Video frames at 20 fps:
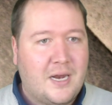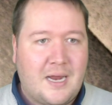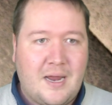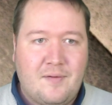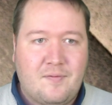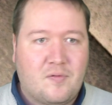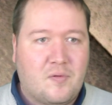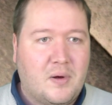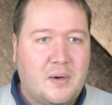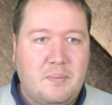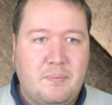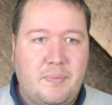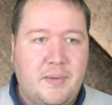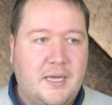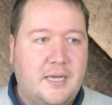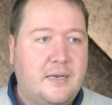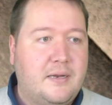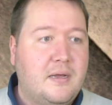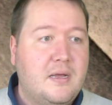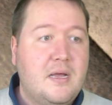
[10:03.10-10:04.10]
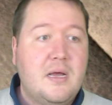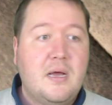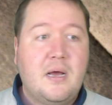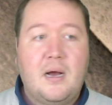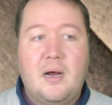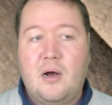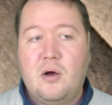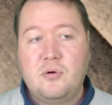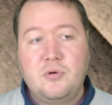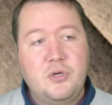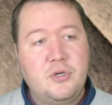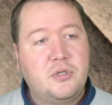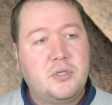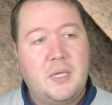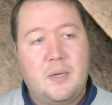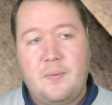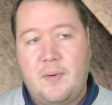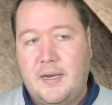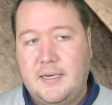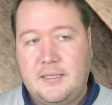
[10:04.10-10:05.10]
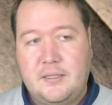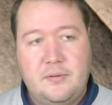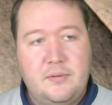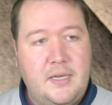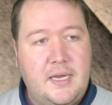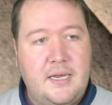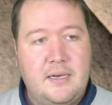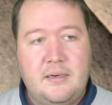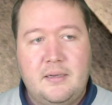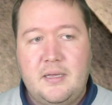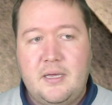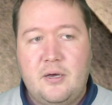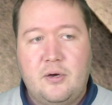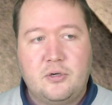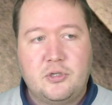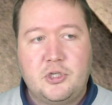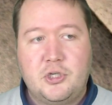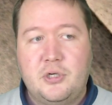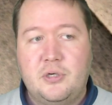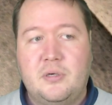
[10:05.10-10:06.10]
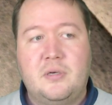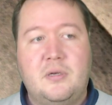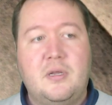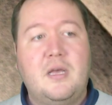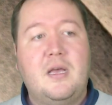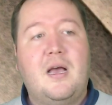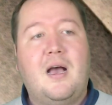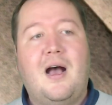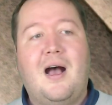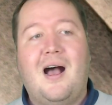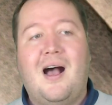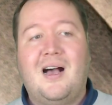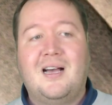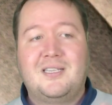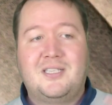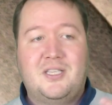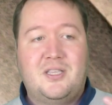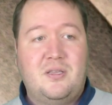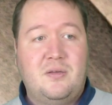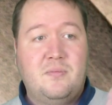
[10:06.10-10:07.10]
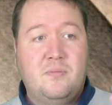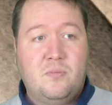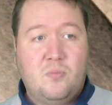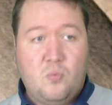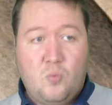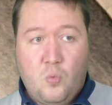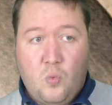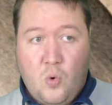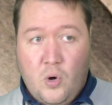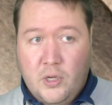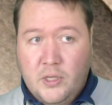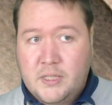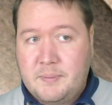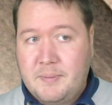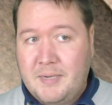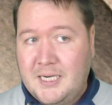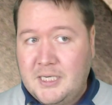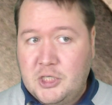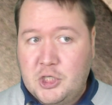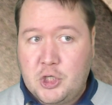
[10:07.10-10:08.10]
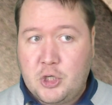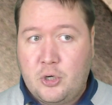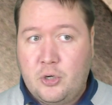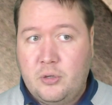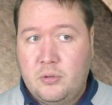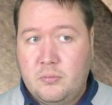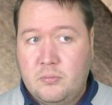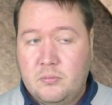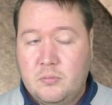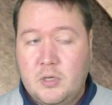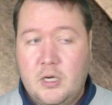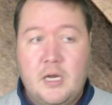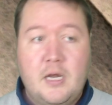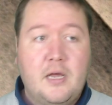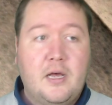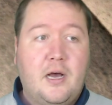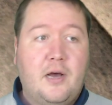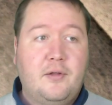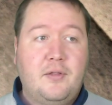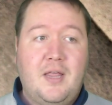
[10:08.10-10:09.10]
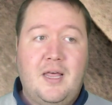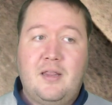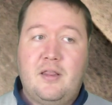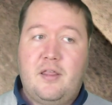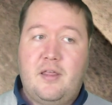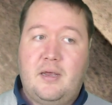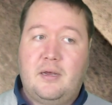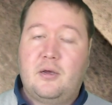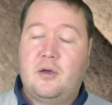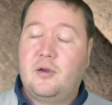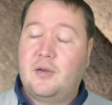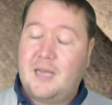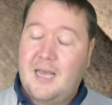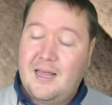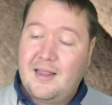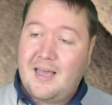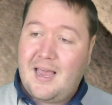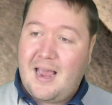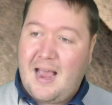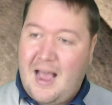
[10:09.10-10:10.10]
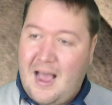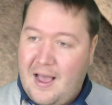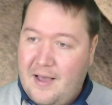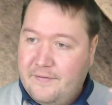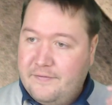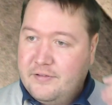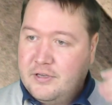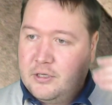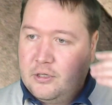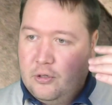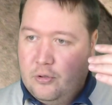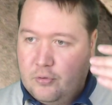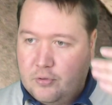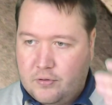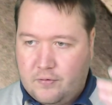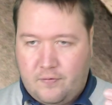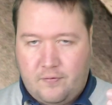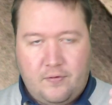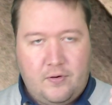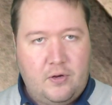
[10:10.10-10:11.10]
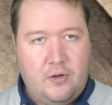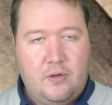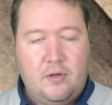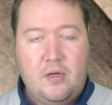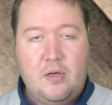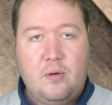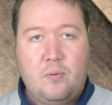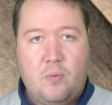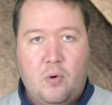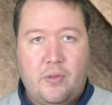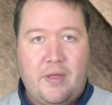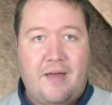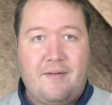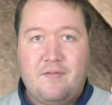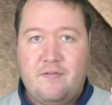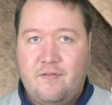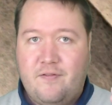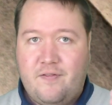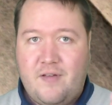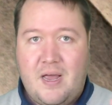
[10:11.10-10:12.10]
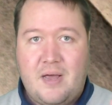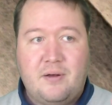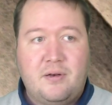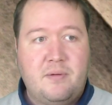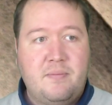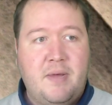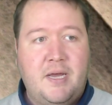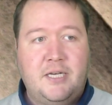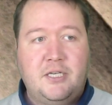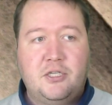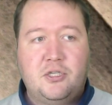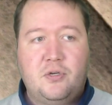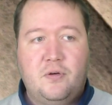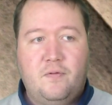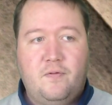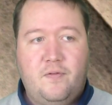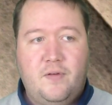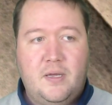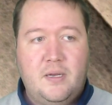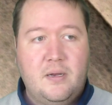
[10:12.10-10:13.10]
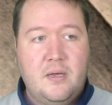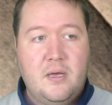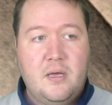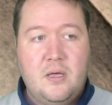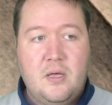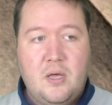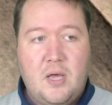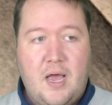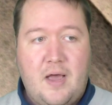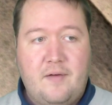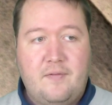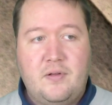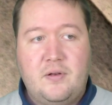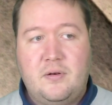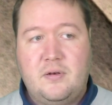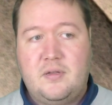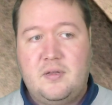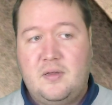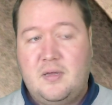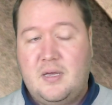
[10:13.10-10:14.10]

every bid. I'll usually wait till the end of the auction, ask them what's been shown. I then think, okay, they haven't they haven't found a major suit fit, haven't